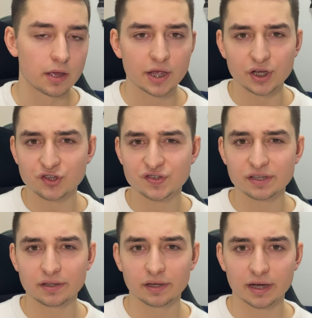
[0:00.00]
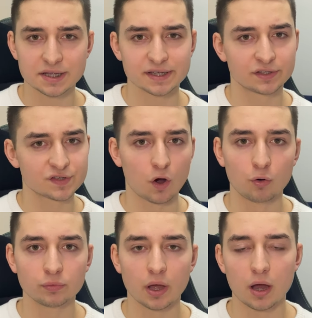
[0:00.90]
Each city has its
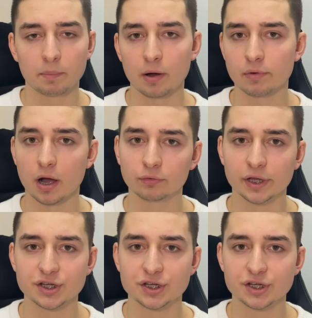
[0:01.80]
own power outage